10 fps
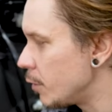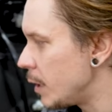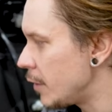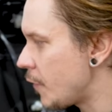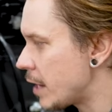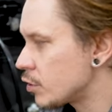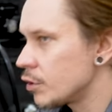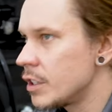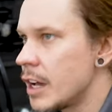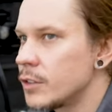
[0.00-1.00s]
The manufacturer
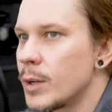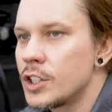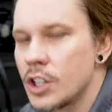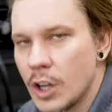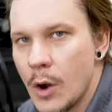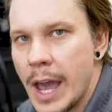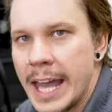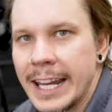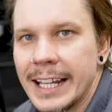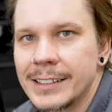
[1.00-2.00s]
does want you to go
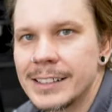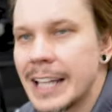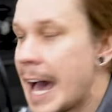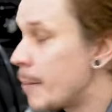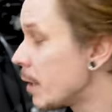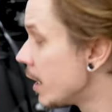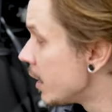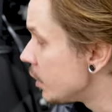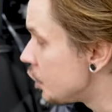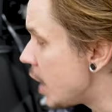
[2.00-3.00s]
ahead and stop,
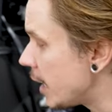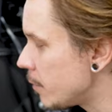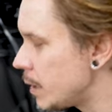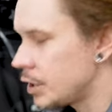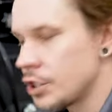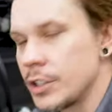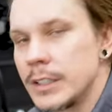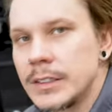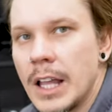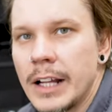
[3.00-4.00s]
check and make sure
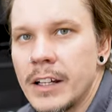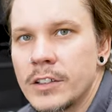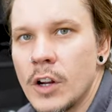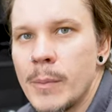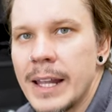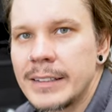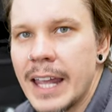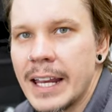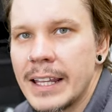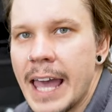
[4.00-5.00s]
these lug nuts are
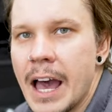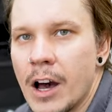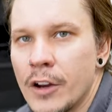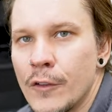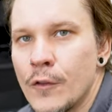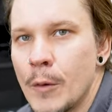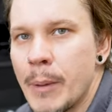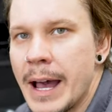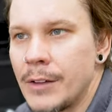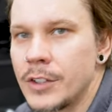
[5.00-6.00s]
maintaining that 100
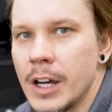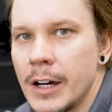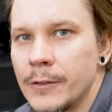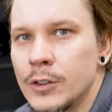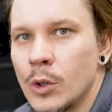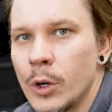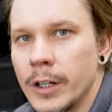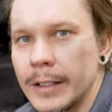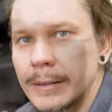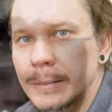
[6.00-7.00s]
foot-pounds of torque.